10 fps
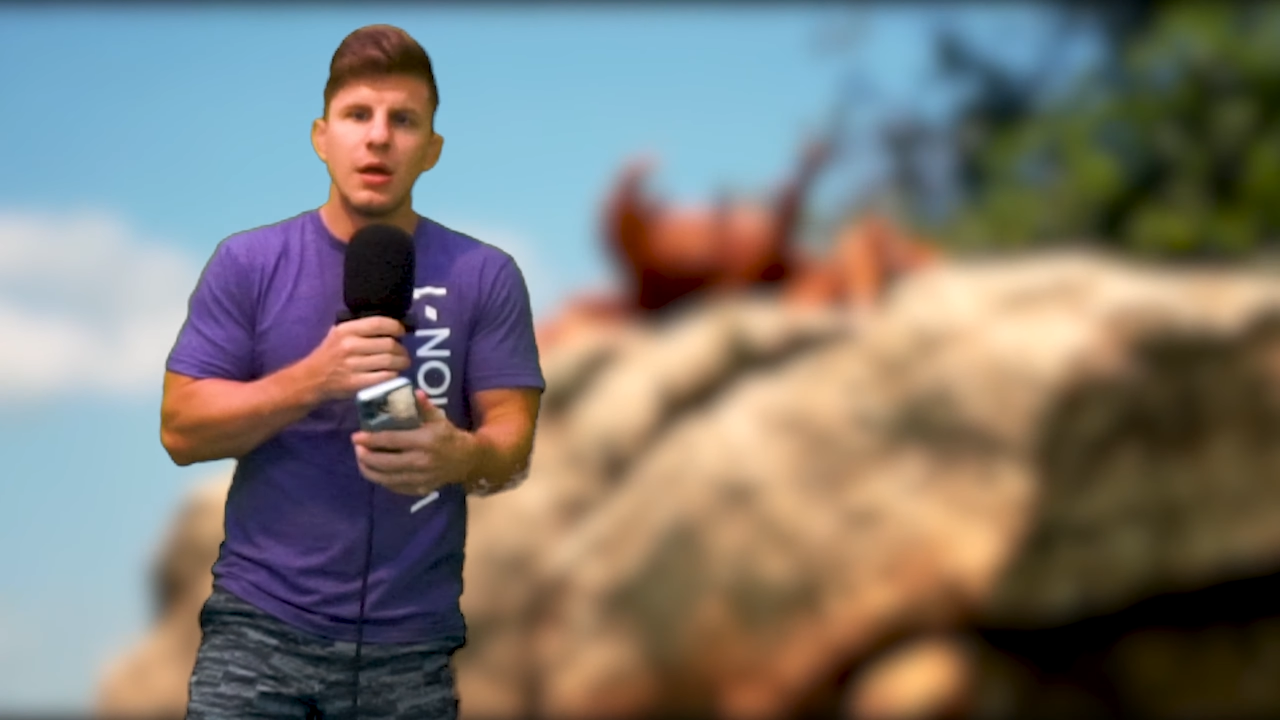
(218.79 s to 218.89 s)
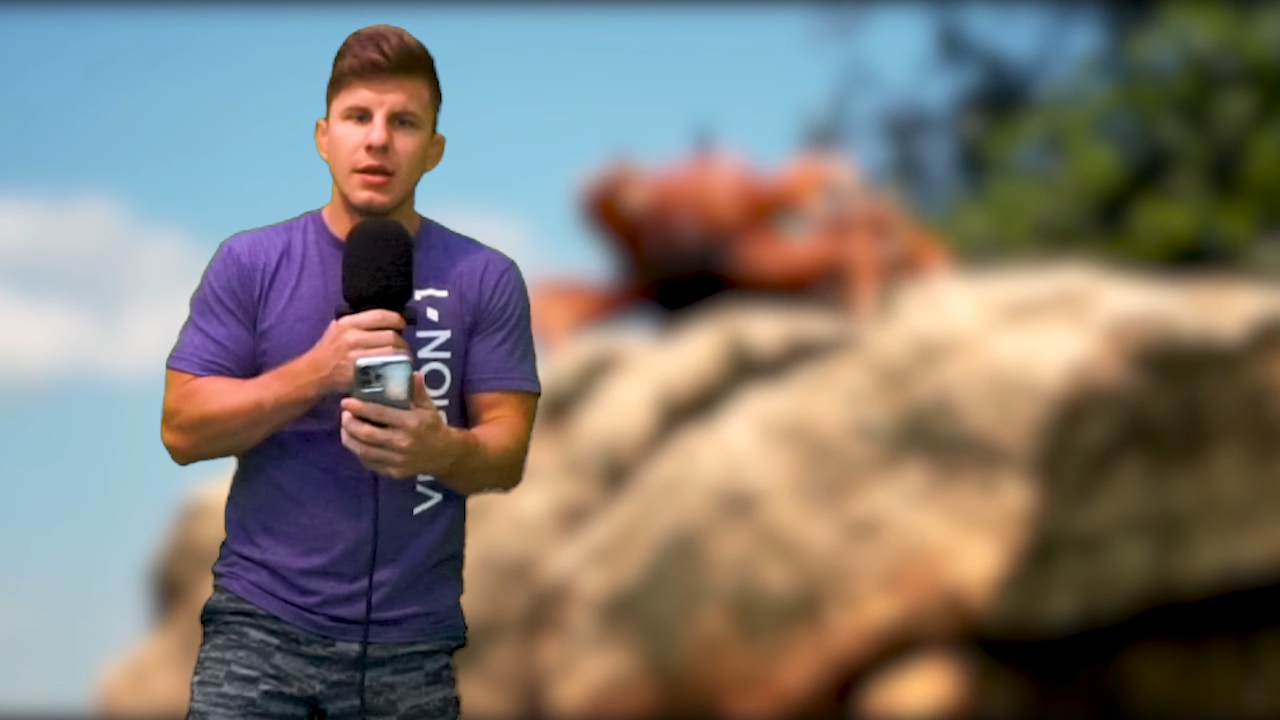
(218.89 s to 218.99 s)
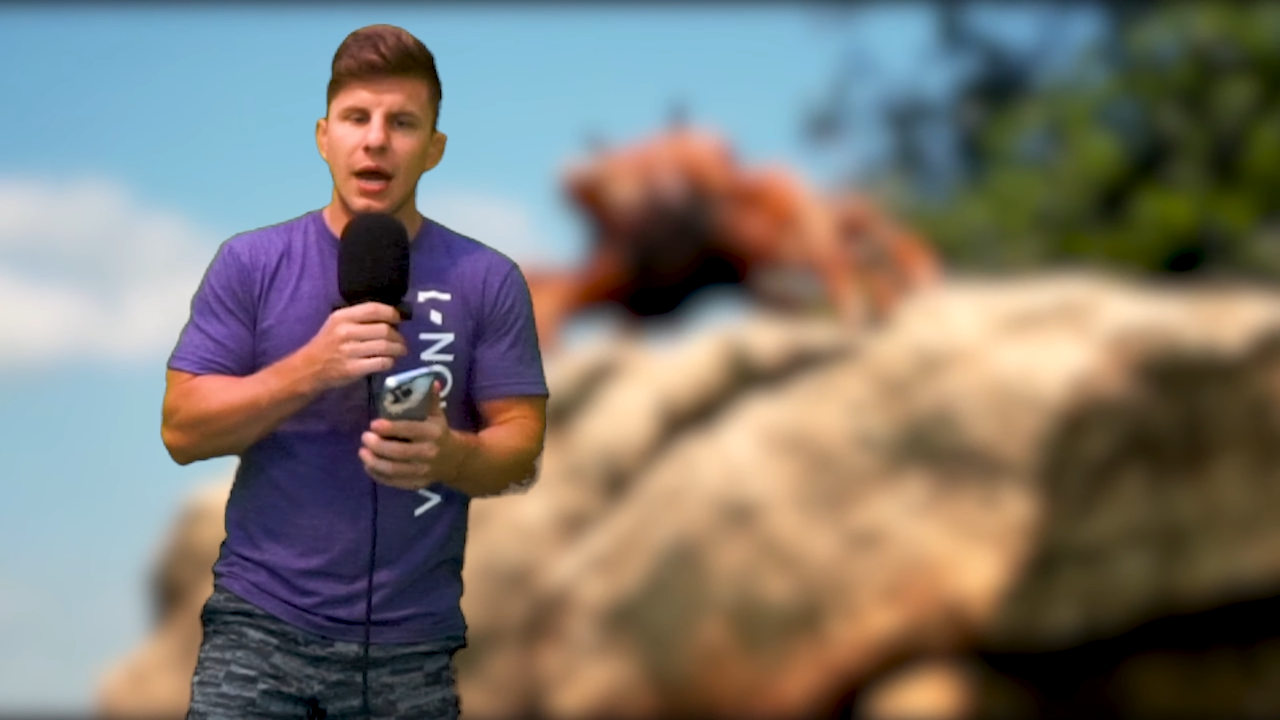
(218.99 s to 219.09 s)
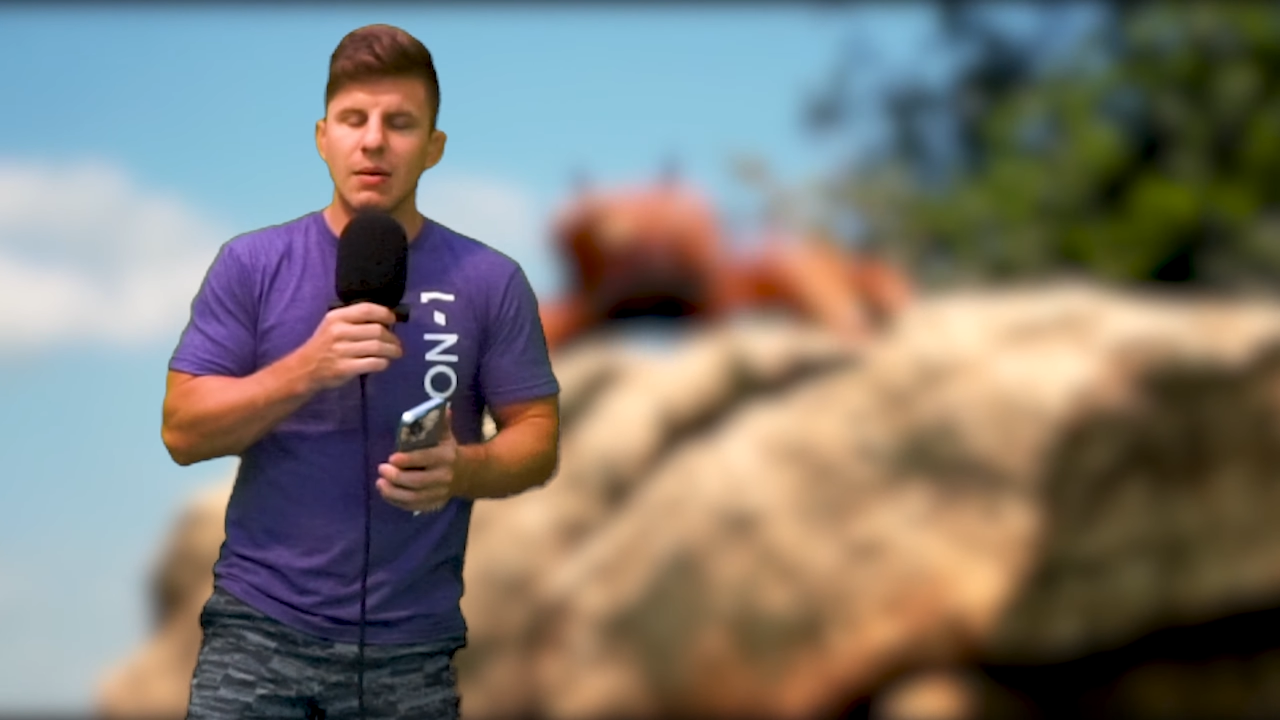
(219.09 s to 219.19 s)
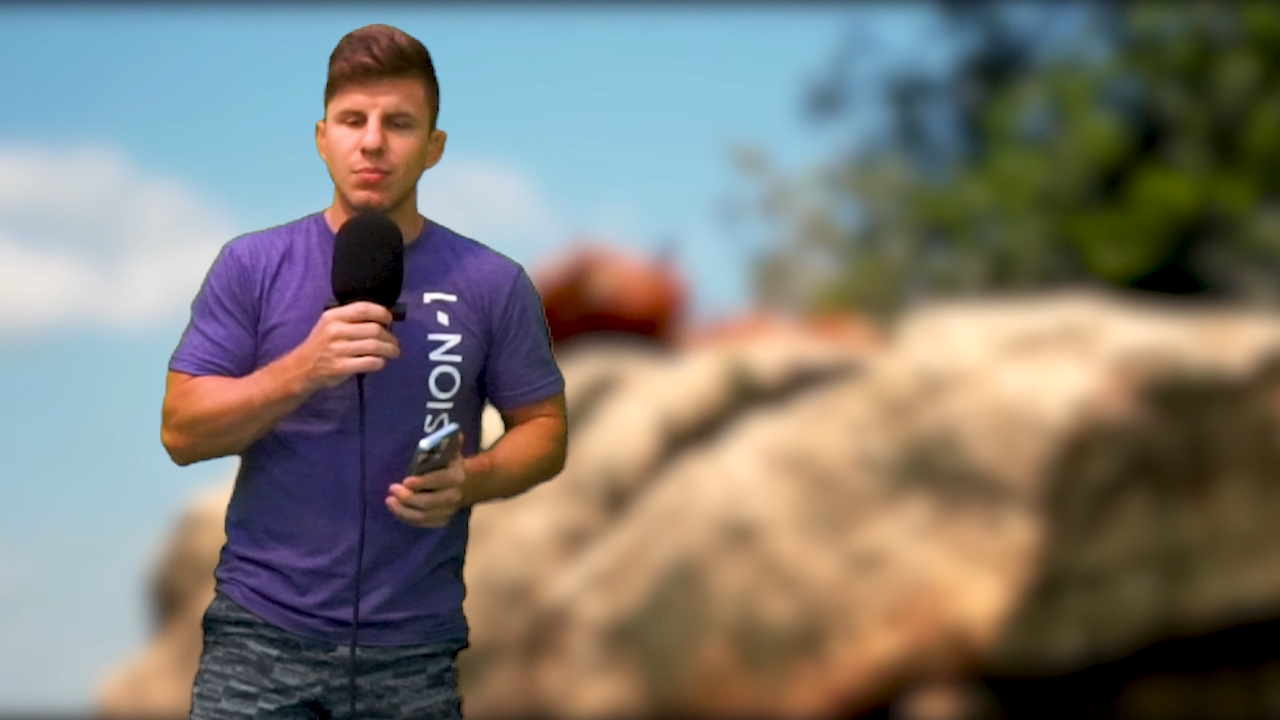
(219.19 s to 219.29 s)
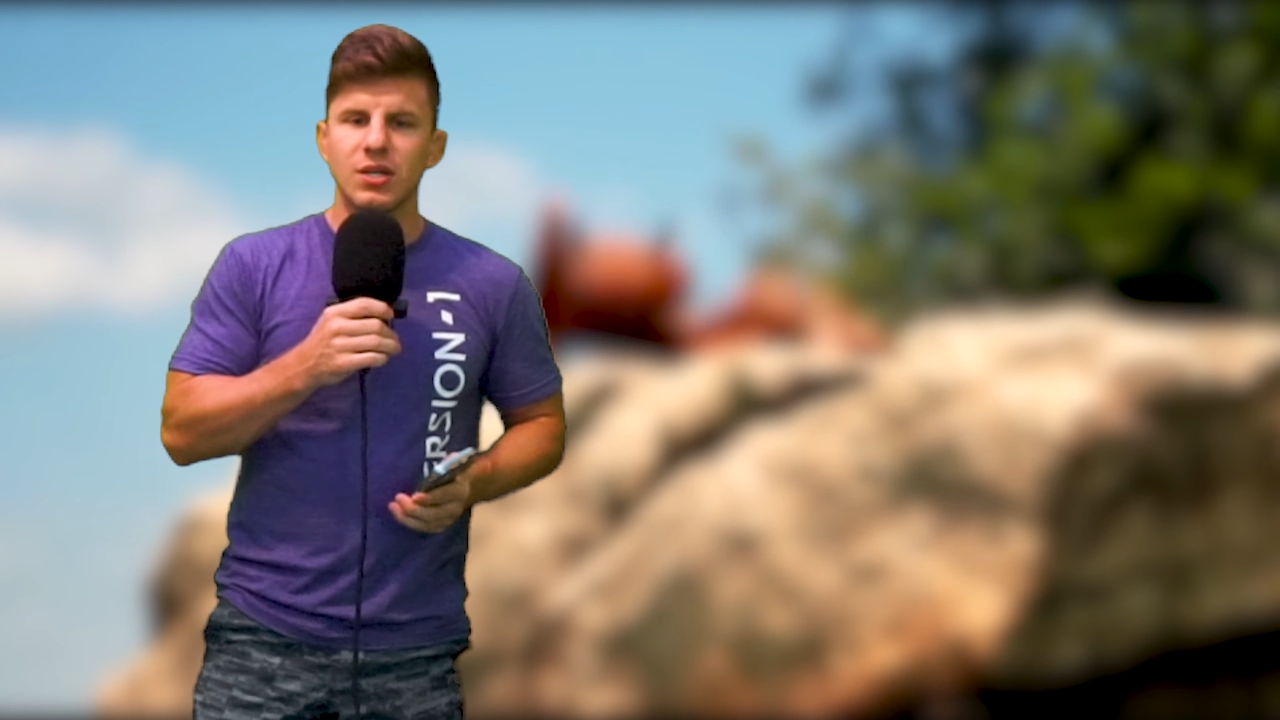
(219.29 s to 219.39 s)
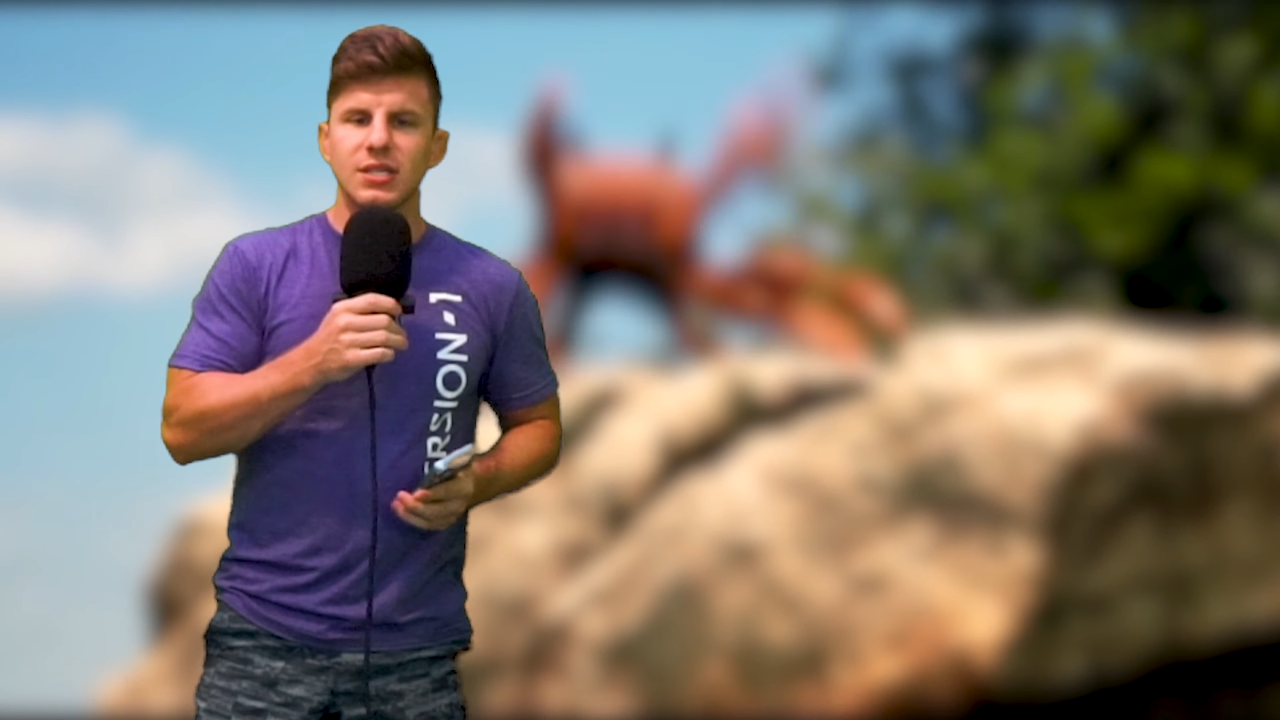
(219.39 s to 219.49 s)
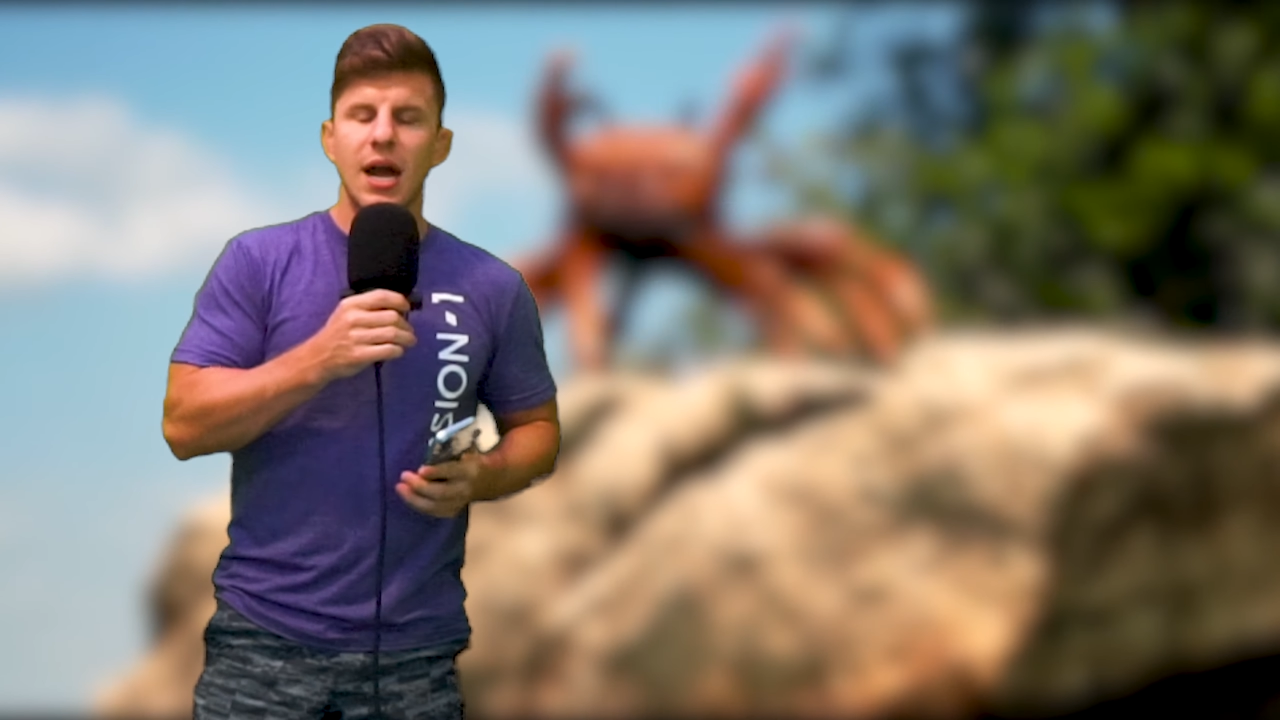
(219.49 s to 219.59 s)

nine plus